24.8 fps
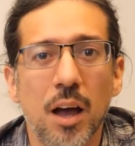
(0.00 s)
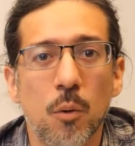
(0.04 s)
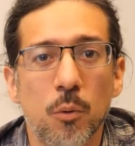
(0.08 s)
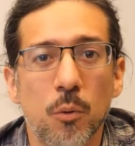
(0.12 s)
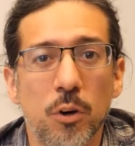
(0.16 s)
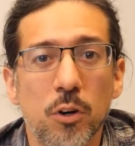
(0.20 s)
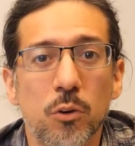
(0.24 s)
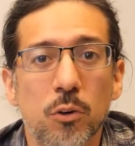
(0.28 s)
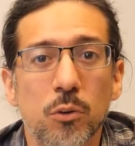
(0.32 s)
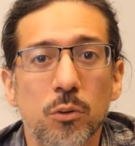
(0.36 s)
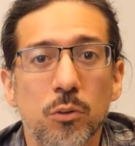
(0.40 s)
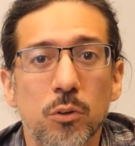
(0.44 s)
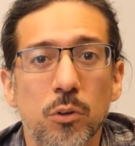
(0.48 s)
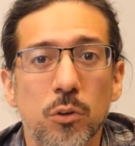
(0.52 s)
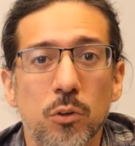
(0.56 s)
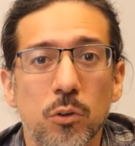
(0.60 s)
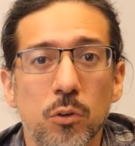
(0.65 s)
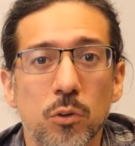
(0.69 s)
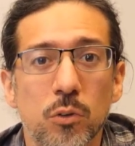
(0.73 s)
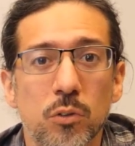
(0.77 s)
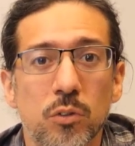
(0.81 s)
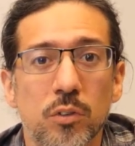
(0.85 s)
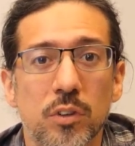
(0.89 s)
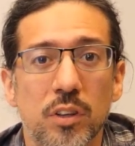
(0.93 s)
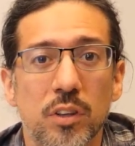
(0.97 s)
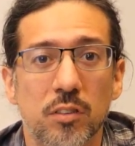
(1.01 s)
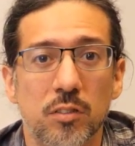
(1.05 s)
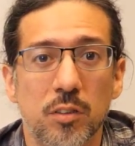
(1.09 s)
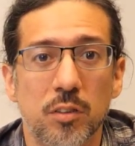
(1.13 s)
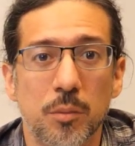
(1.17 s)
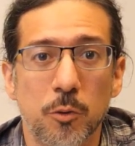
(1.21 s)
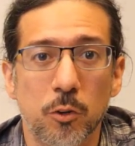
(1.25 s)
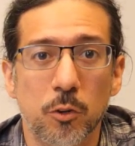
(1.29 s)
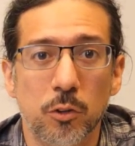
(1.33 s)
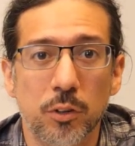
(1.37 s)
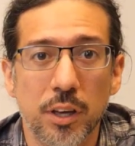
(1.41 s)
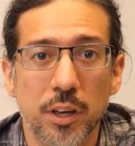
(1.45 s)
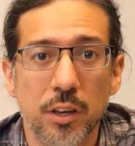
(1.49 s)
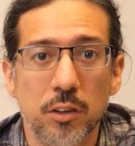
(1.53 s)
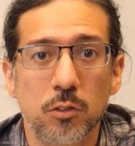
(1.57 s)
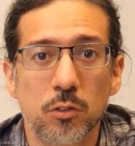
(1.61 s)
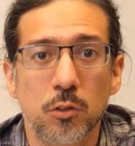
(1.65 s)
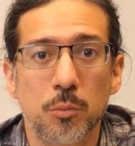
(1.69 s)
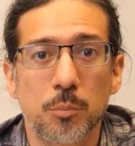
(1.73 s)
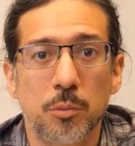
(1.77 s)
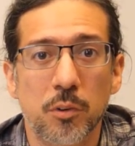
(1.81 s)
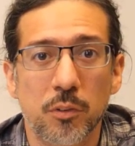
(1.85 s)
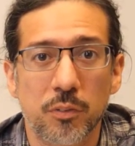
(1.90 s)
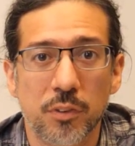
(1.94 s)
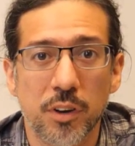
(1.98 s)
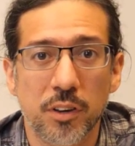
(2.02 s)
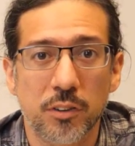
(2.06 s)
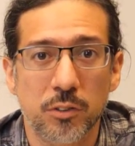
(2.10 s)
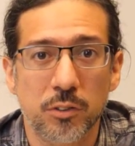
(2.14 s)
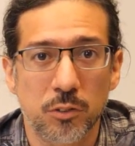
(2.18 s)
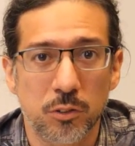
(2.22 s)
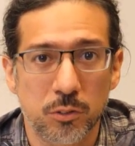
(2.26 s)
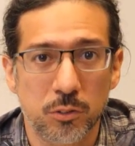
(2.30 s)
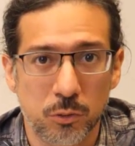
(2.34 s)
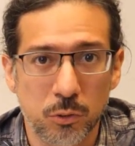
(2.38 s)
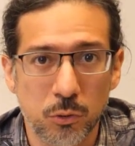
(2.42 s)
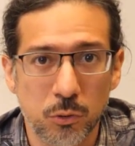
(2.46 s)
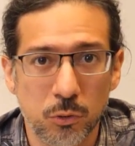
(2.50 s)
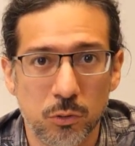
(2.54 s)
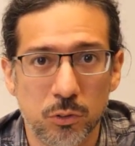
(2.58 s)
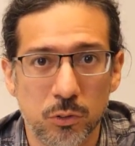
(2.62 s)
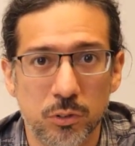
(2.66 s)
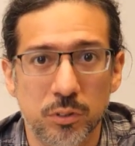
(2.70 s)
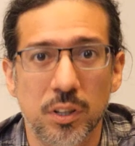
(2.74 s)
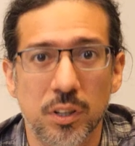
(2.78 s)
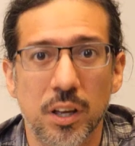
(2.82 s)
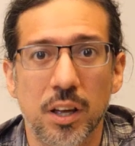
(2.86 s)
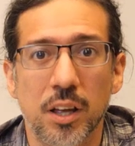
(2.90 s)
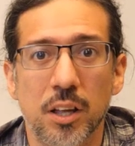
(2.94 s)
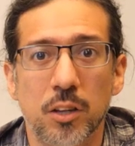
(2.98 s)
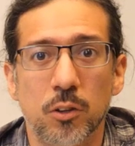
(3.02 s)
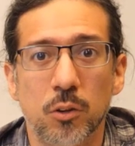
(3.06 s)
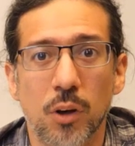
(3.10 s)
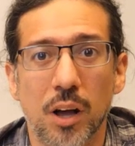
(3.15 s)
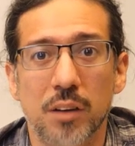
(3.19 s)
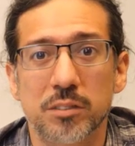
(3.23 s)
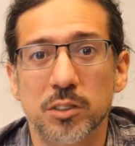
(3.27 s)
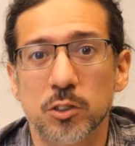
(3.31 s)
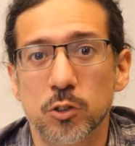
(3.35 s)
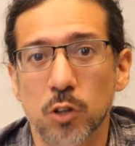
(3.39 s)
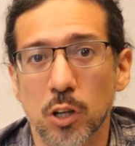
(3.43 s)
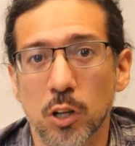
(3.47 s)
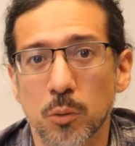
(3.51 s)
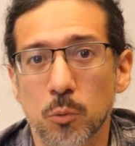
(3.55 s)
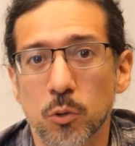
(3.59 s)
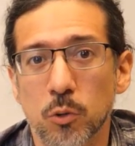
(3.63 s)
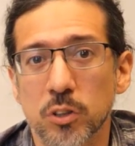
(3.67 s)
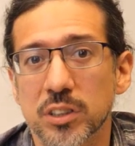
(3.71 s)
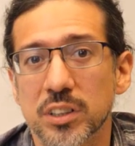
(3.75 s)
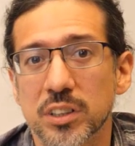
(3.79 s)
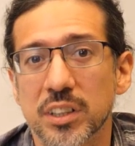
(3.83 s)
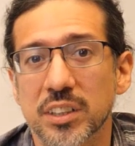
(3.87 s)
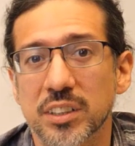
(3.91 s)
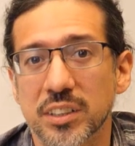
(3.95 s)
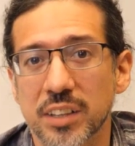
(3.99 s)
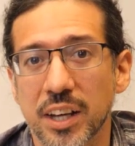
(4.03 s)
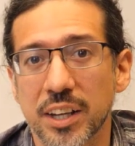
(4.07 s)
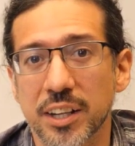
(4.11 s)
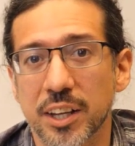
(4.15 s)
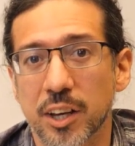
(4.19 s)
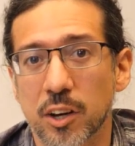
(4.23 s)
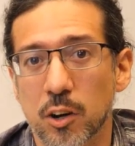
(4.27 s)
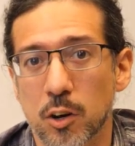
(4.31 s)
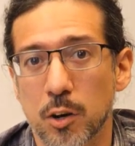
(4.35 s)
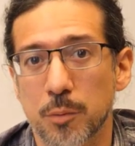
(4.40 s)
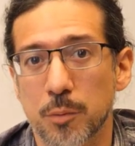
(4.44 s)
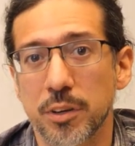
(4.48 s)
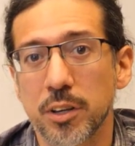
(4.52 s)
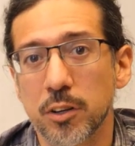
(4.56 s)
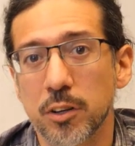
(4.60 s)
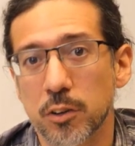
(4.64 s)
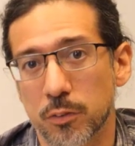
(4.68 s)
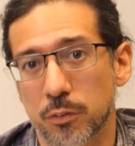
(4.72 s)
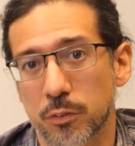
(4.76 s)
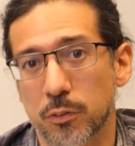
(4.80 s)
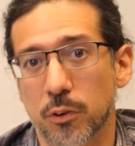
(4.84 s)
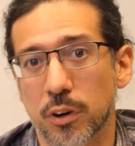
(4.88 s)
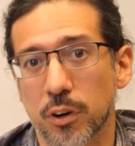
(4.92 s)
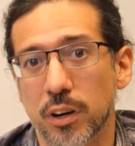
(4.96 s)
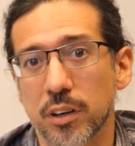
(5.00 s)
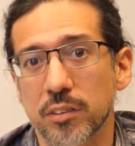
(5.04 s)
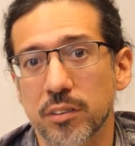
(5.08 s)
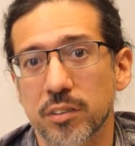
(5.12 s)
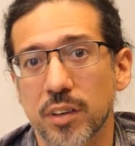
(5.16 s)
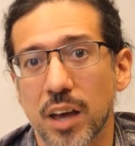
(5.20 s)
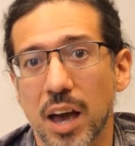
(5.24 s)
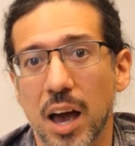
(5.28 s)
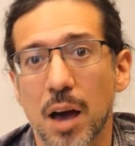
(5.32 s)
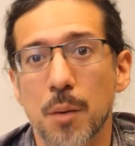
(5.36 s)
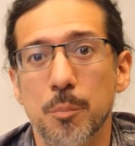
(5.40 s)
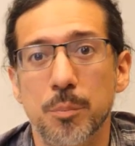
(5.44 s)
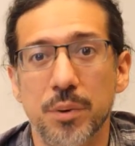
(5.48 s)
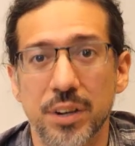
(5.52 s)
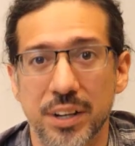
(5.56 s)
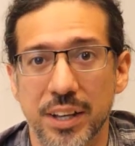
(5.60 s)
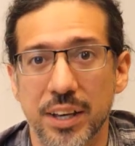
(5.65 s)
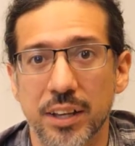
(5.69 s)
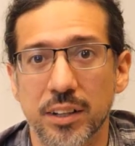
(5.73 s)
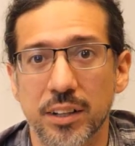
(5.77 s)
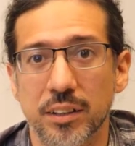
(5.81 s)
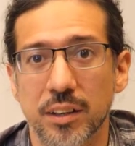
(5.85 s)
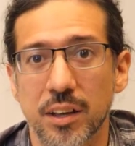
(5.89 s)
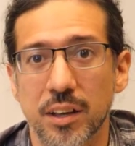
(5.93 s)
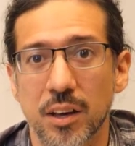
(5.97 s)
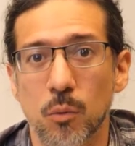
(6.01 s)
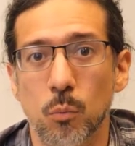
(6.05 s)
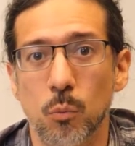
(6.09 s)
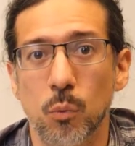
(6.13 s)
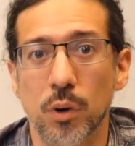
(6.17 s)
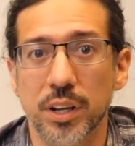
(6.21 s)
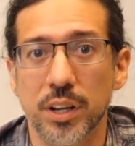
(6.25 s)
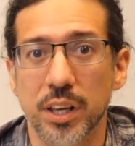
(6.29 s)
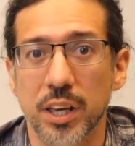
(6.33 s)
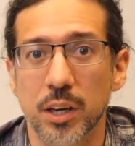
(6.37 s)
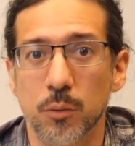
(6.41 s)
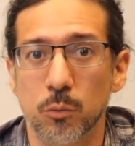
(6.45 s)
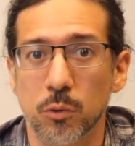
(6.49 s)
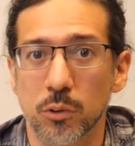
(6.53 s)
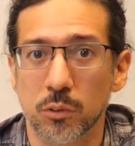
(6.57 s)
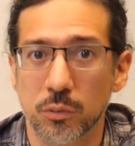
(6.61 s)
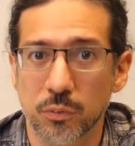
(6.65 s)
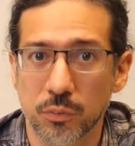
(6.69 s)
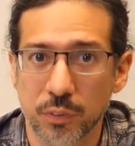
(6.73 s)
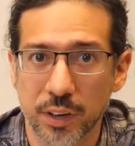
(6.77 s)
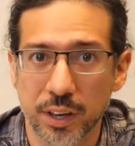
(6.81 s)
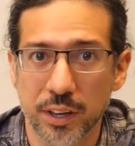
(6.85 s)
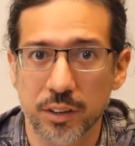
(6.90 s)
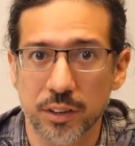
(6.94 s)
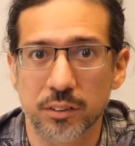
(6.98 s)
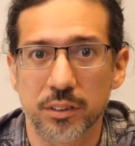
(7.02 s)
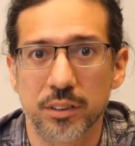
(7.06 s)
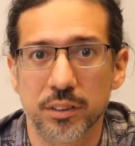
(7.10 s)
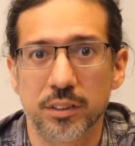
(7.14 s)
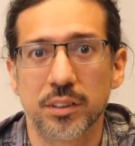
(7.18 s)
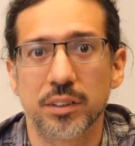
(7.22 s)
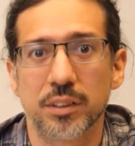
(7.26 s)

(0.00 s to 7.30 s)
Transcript: We're going to use the simulation professional tools to have SOLIDWORKS design the carabiner for us and predict when it will fail.